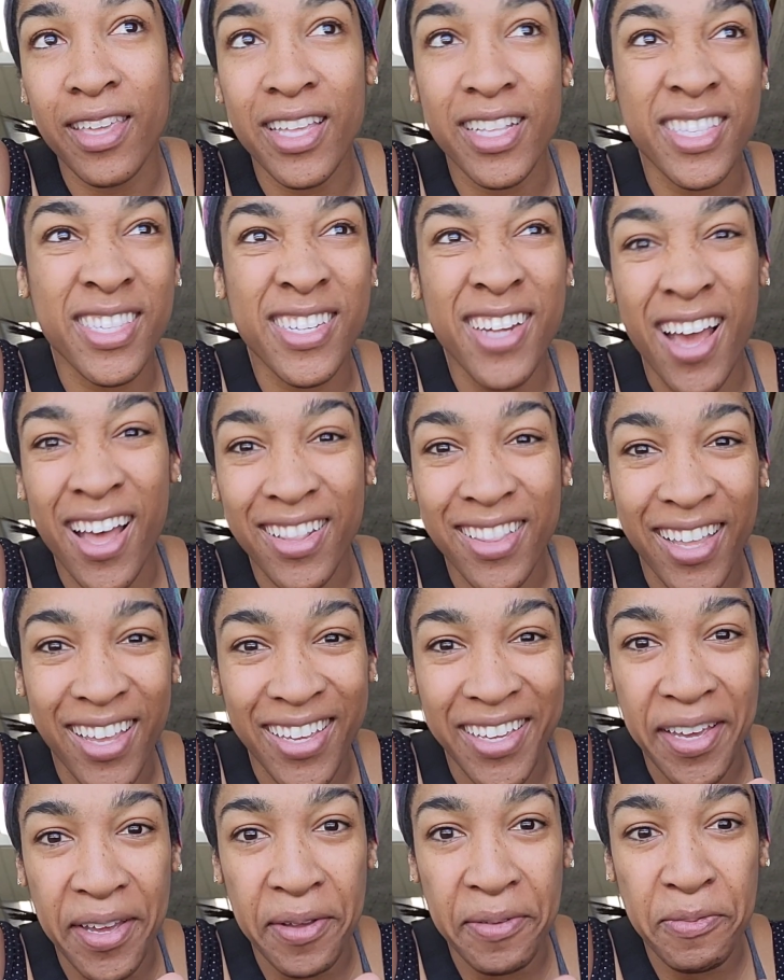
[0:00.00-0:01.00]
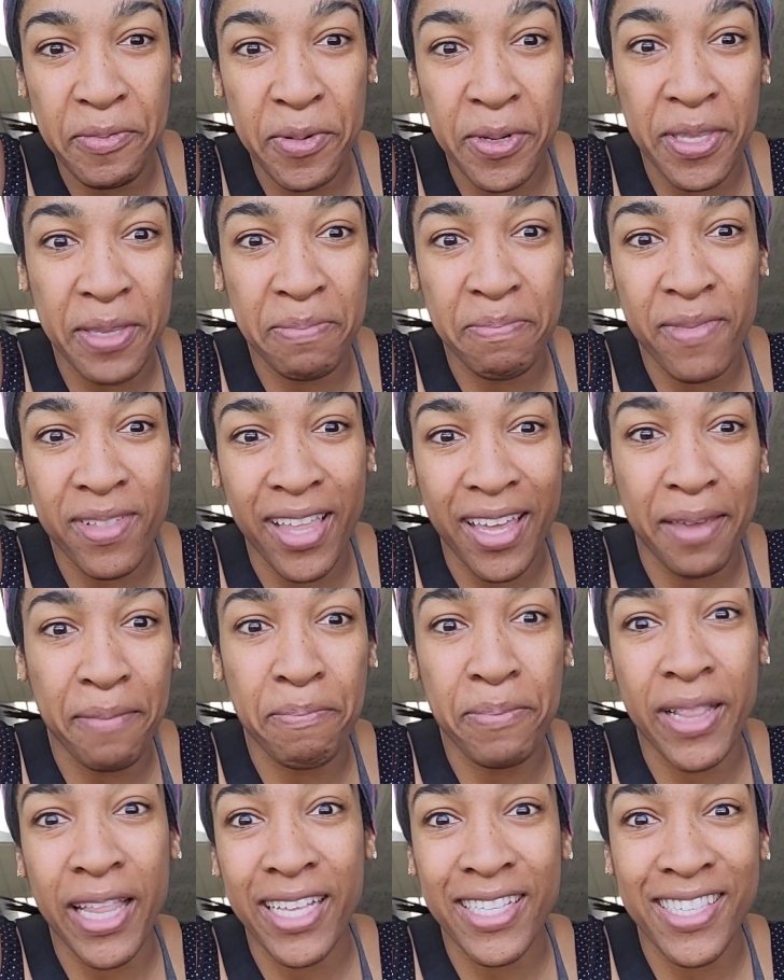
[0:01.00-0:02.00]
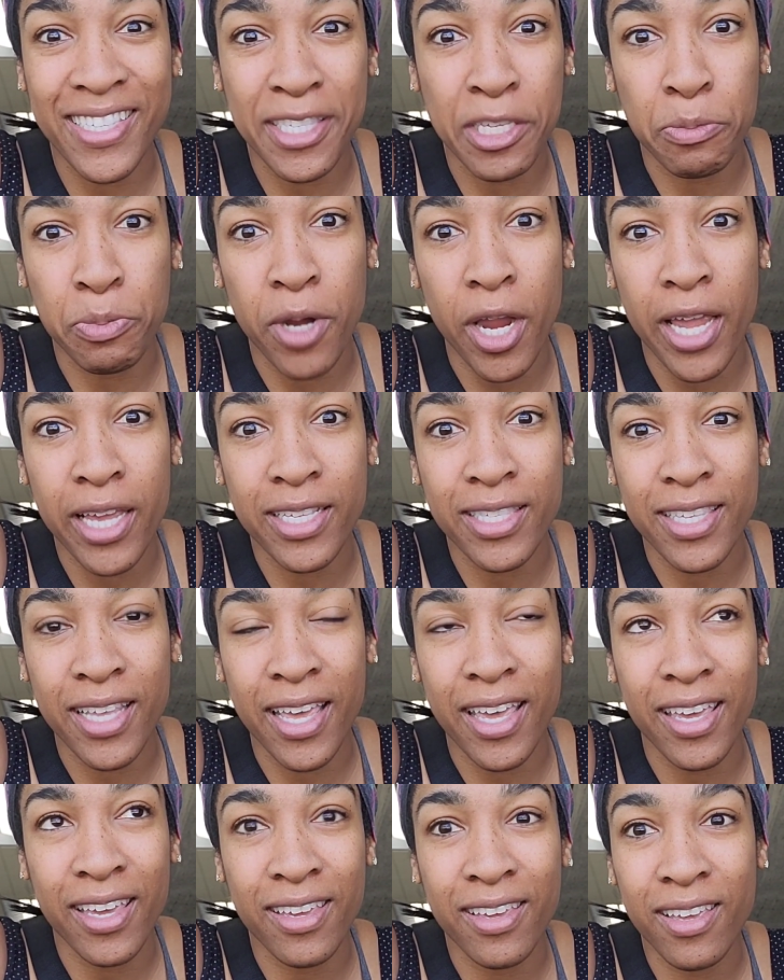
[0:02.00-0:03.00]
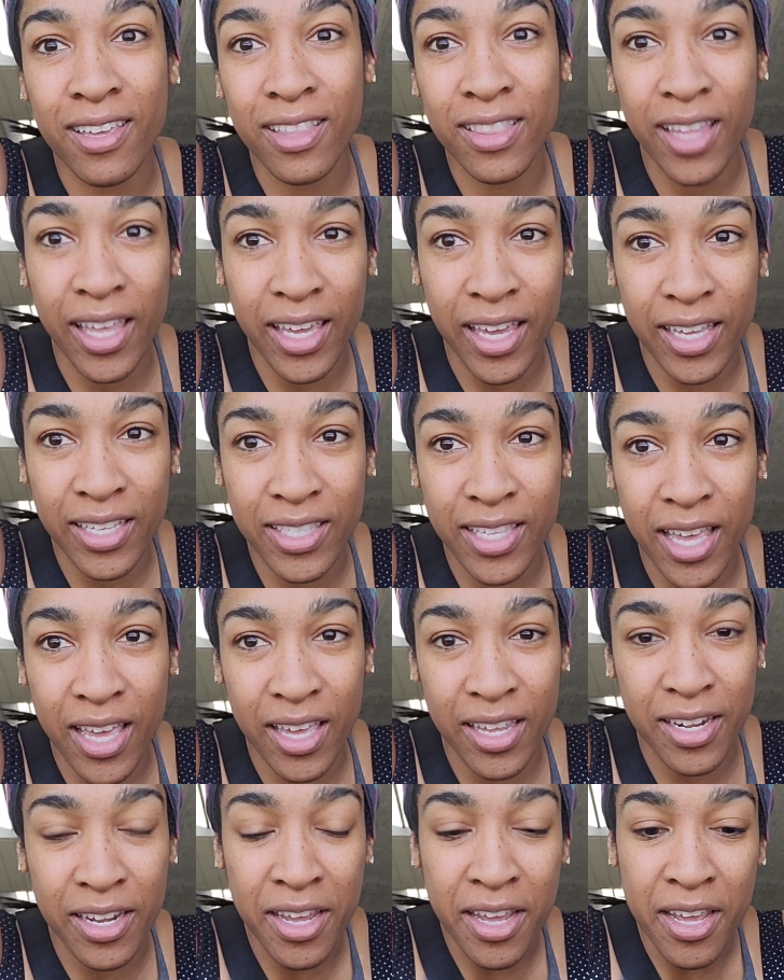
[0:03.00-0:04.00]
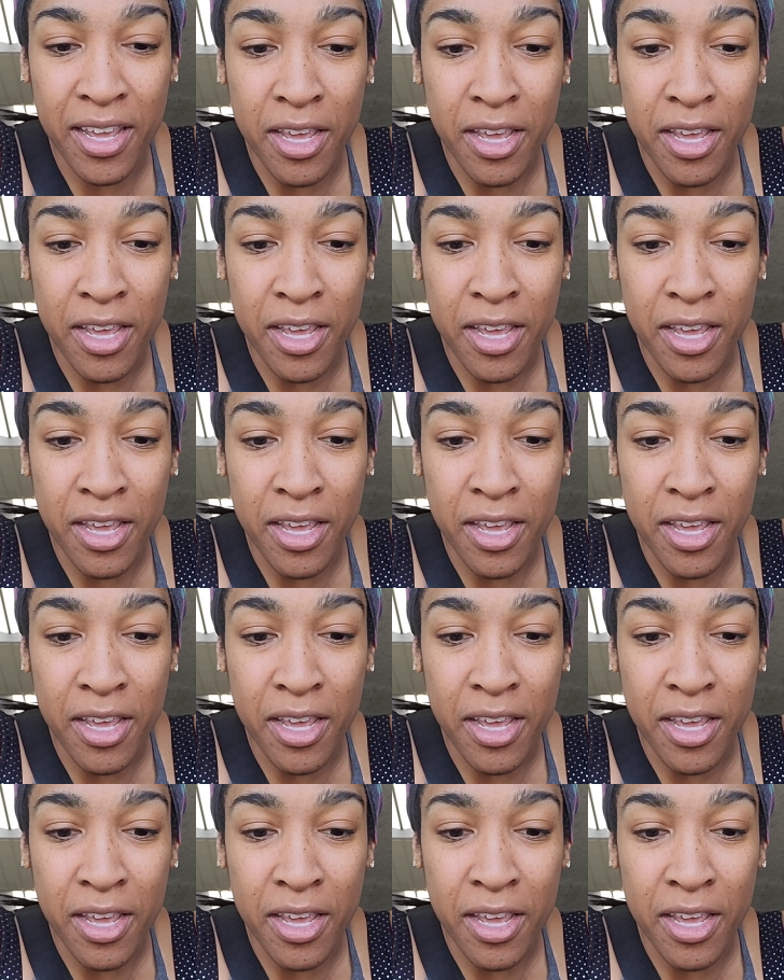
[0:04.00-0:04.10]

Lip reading: it's not like a really like a pleasant surprise. Like I said